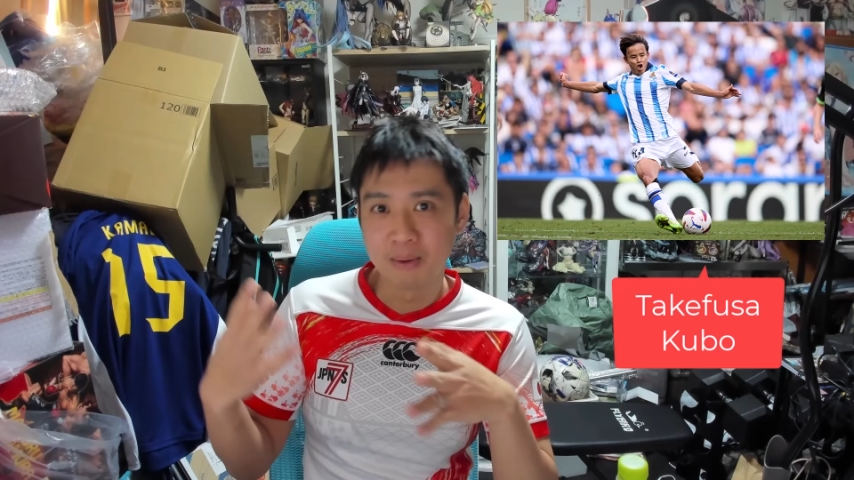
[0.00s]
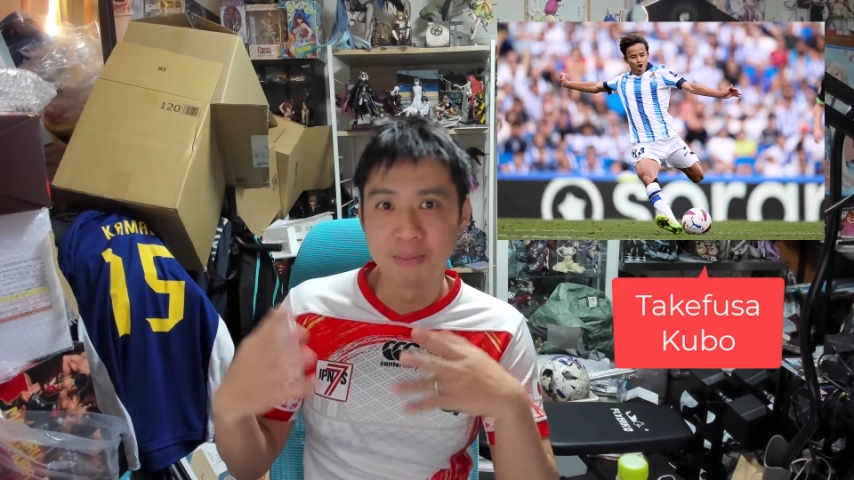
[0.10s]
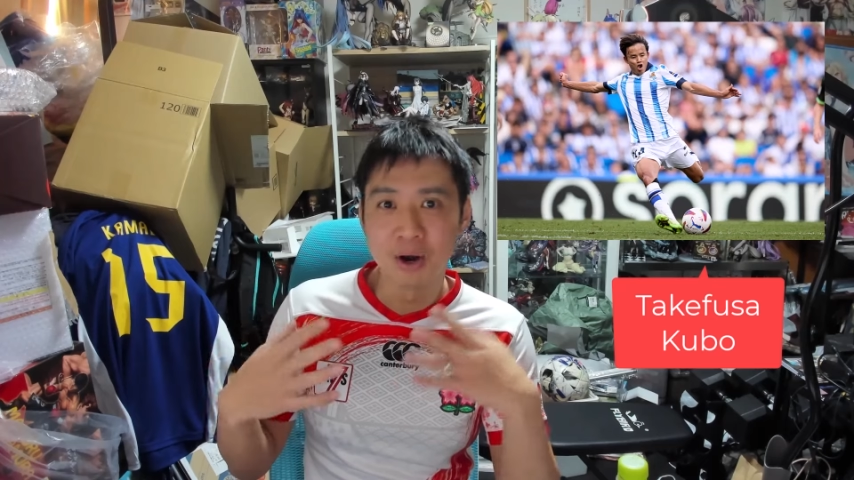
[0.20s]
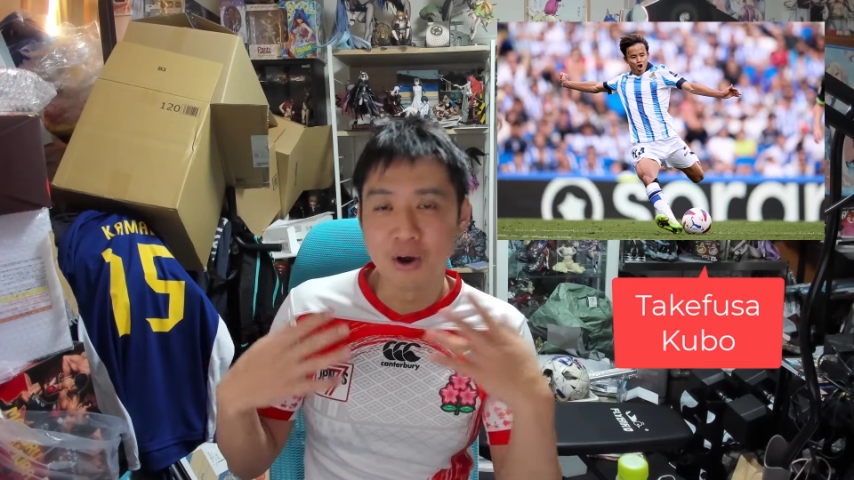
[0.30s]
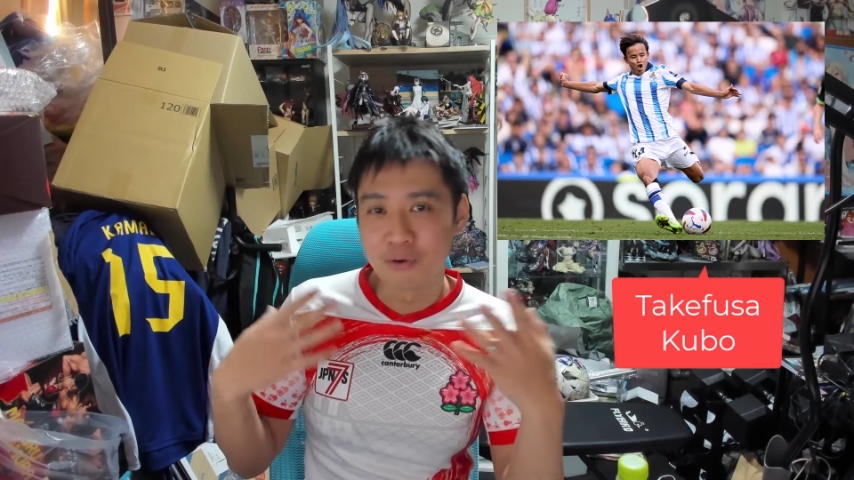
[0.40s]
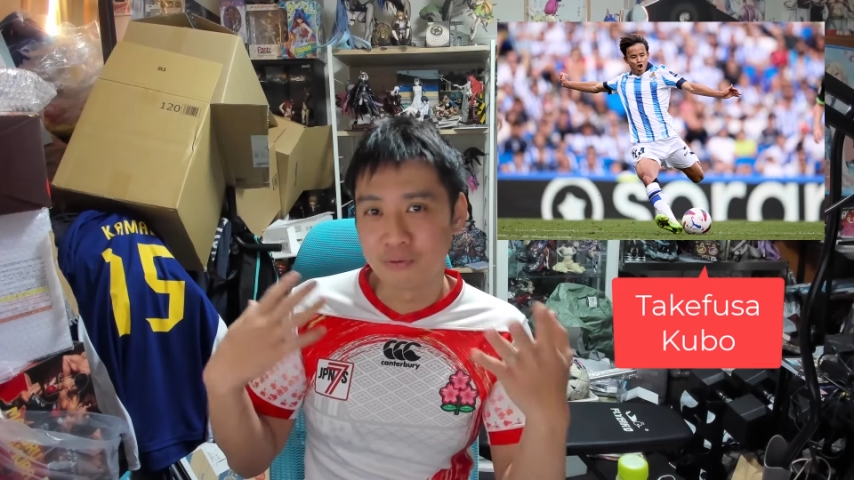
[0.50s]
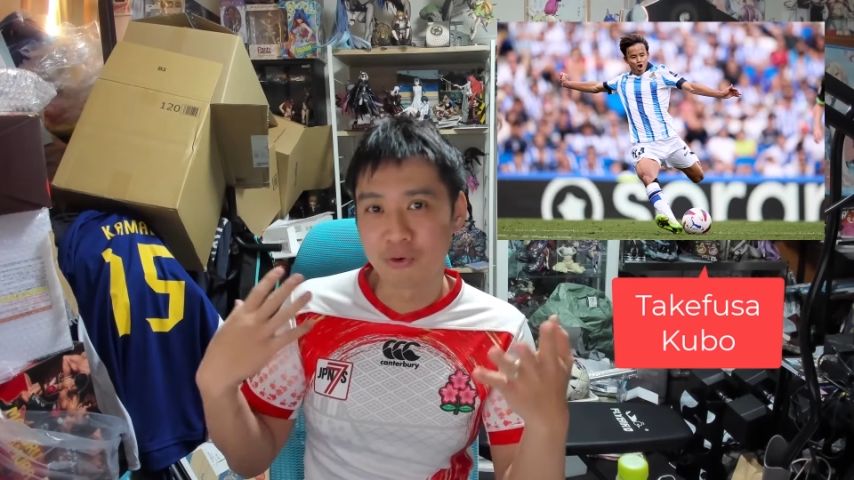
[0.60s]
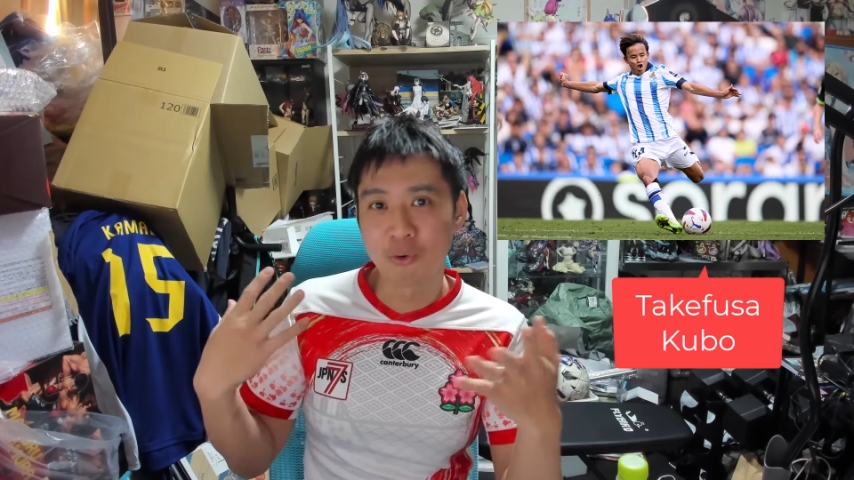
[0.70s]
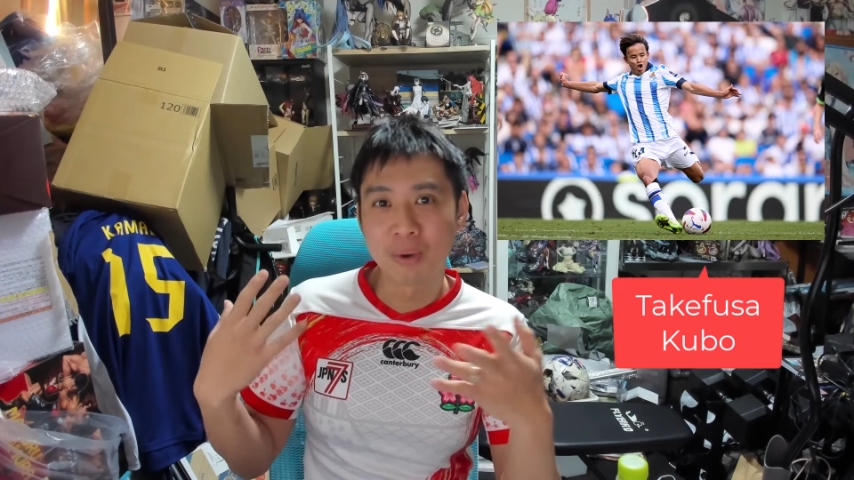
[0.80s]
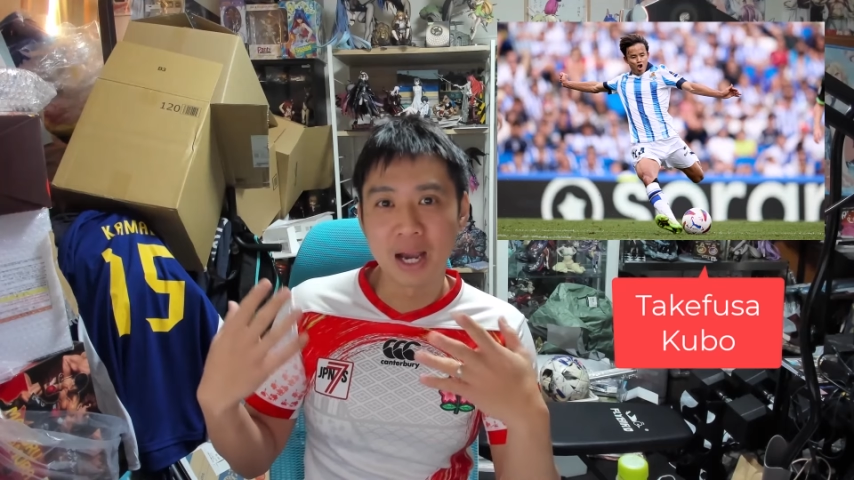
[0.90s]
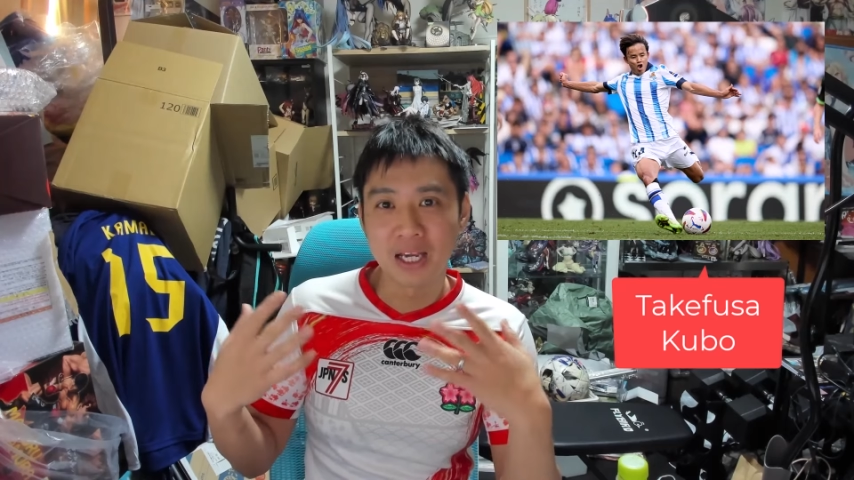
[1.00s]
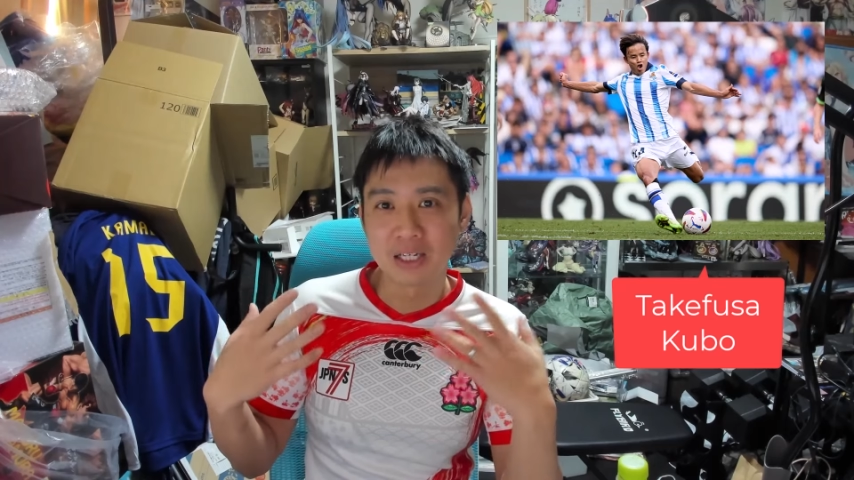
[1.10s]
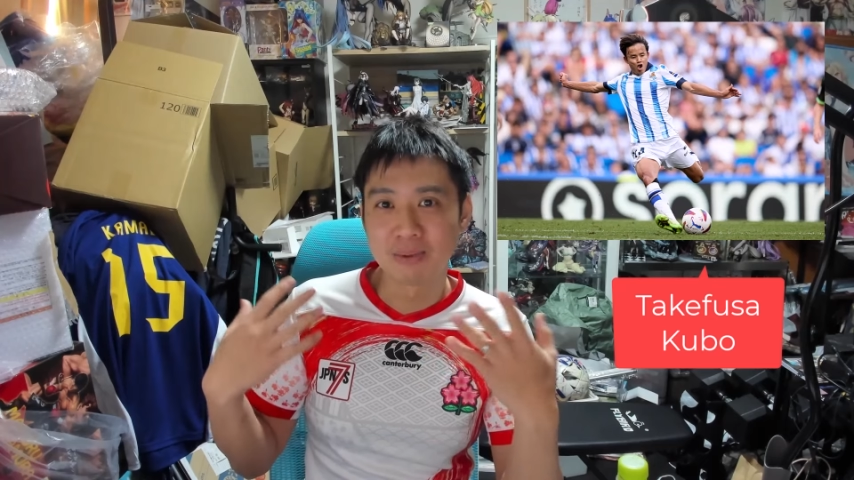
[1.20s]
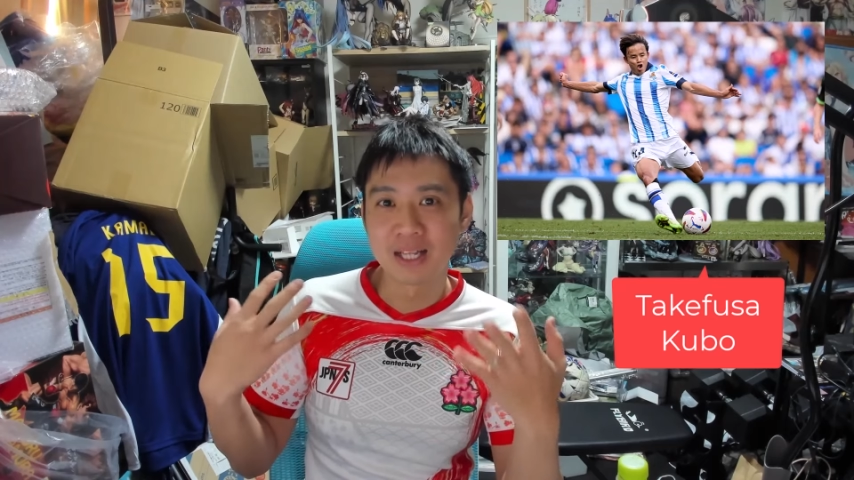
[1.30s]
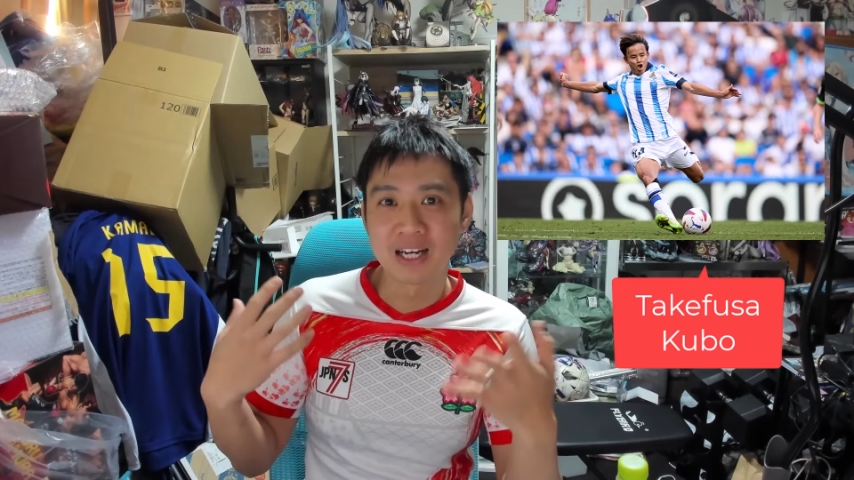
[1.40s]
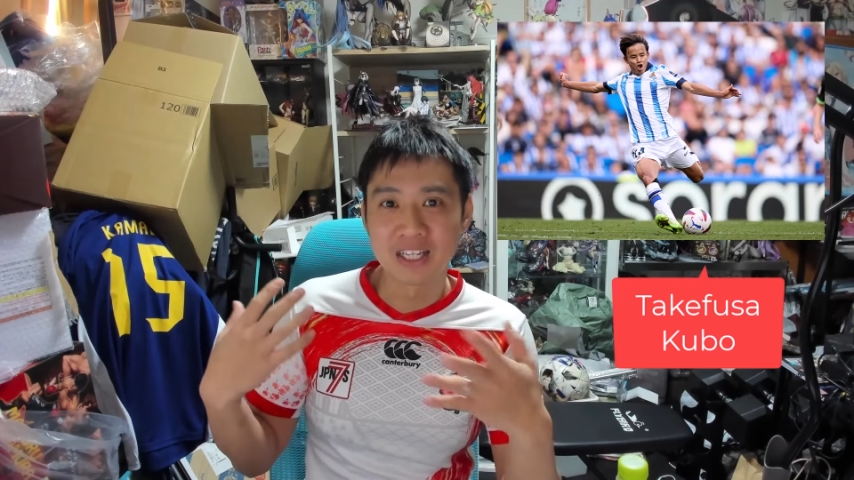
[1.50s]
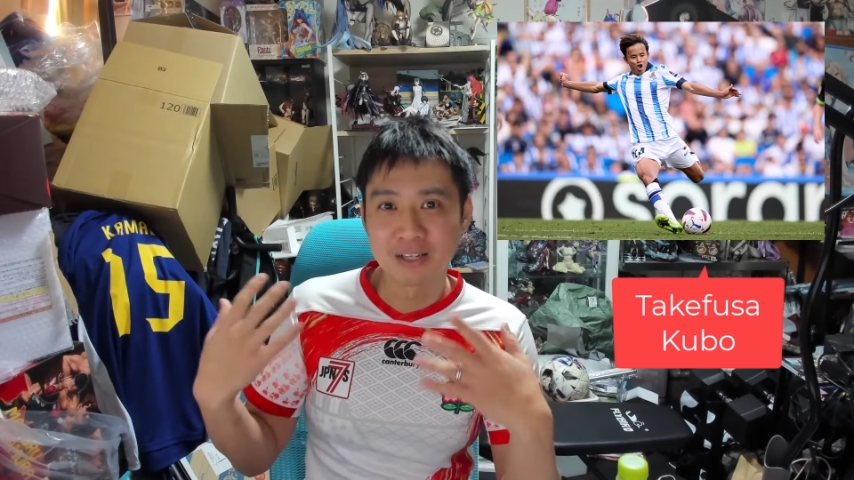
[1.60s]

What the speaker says: overall package mentality.